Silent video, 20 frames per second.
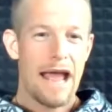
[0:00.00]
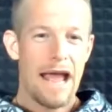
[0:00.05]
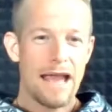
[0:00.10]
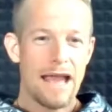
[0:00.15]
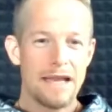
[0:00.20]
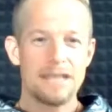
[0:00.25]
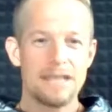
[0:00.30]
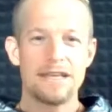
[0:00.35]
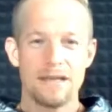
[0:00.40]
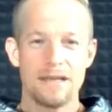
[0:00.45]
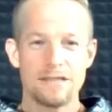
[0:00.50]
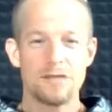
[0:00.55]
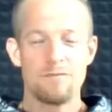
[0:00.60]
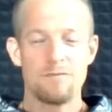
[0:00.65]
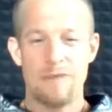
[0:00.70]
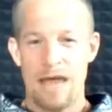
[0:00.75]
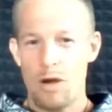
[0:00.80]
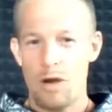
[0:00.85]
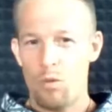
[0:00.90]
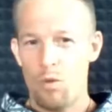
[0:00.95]
And it
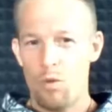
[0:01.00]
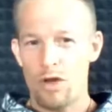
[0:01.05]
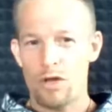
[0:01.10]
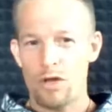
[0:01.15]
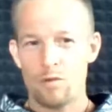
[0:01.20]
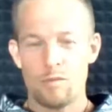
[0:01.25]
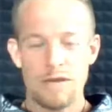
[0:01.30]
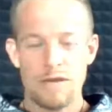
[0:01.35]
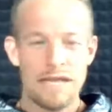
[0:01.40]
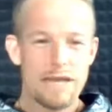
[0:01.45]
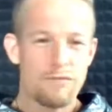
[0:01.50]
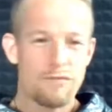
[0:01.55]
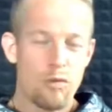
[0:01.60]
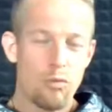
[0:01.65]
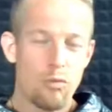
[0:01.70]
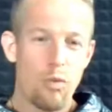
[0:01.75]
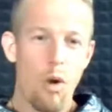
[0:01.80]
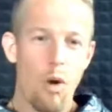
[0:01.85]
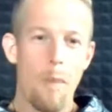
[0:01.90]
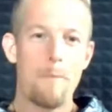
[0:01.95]
doesn't matter what you believe,
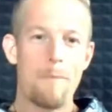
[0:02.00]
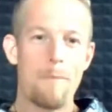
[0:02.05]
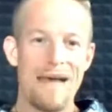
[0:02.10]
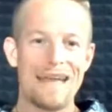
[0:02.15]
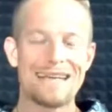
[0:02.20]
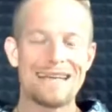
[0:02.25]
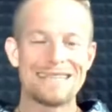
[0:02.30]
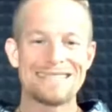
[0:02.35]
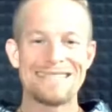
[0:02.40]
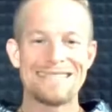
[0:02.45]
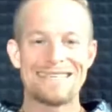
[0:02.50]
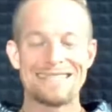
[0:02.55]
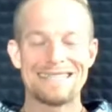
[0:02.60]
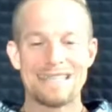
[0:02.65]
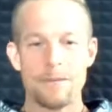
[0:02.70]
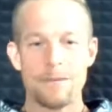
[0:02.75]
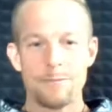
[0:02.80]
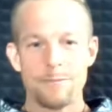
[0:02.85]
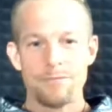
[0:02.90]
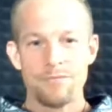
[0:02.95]
but what matters
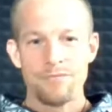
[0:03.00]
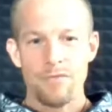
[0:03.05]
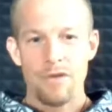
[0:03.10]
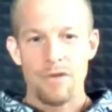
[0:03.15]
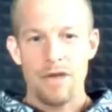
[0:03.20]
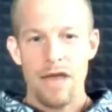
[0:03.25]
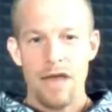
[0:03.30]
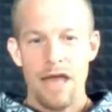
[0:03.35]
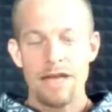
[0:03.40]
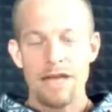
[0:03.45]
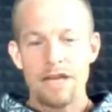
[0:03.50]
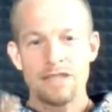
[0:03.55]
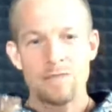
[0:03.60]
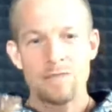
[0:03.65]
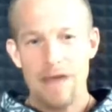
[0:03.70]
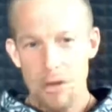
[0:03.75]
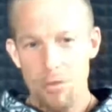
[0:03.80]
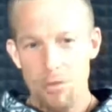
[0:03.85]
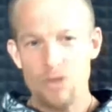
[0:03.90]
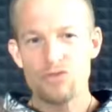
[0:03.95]
is, it
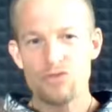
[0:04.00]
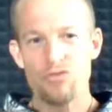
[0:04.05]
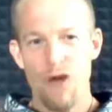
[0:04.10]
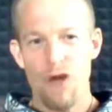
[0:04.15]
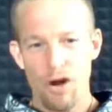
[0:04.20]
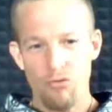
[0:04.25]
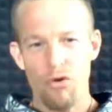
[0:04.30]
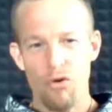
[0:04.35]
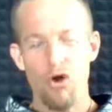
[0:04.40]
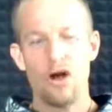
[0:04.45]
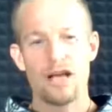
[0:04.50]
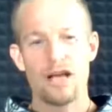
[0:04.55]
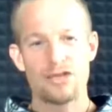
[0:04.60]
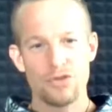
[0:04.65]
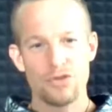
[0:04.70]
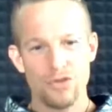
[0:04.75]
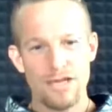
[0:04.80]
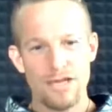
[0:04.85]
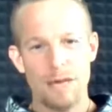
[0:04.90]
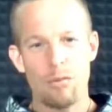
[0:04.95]
doesn't matter what's right or wrong, I
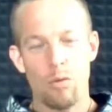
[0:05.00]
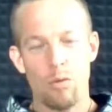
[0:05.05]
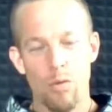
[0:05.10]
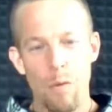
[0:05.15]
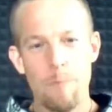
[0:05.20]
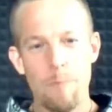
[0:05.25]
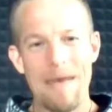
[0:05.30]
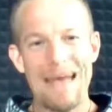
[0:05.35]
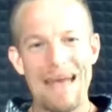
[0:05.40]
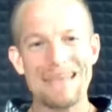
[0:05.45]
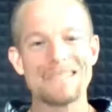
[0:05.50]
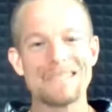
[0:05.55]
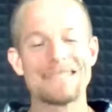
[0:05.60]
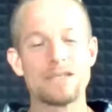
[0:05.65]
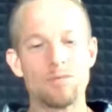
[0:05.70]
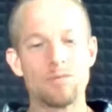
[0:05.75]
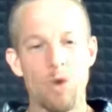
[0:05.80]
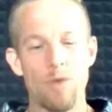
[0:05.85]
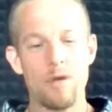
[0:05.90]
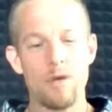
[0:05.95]
should say, but what matters
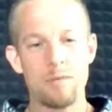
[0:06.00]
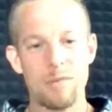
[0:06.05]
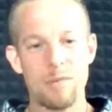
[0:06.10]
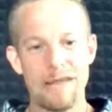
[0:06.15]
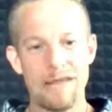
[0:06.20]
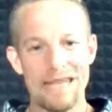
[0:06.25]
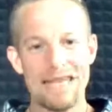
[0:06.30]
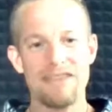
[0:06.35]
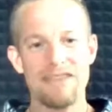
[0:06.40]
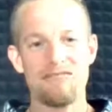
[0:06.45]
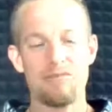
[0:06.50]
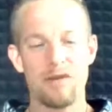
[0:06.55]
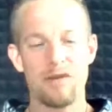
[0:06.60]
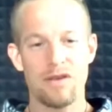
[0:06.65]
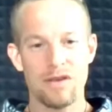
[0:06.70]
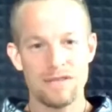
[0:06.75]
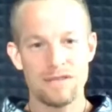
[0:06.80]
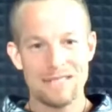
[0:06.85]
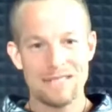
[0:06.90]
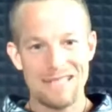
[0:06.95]
is what we believe,
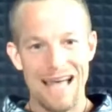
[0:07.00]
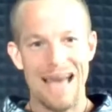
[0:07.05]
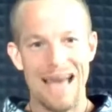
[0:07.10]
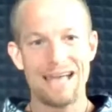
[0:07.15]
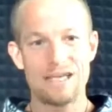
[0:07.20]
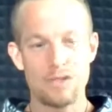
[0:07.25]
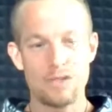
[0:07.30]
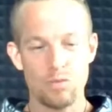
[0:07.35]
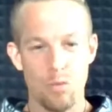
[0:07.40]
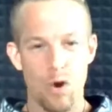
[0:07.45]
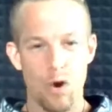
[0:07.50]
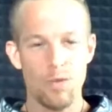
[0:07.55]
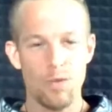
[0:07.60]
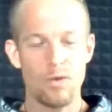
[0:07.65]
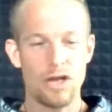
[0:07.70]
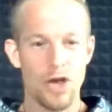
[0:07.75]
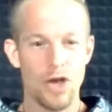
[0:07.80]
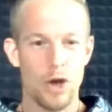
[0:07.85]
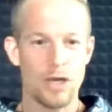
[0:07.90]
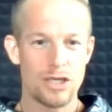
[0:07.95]
because that is what
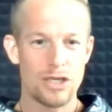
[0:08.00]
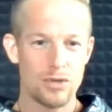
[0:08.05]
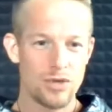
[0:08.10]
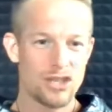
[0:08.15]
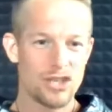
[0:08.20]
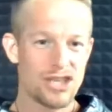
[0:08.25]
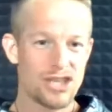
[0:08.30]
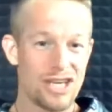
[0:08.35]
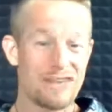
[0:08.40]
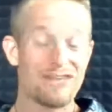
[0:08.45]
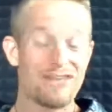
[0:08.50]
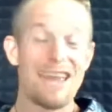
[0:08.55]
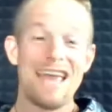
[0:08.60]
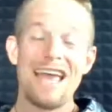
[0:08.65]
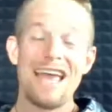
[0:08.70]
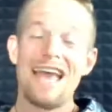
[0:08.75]
we're going to achieve.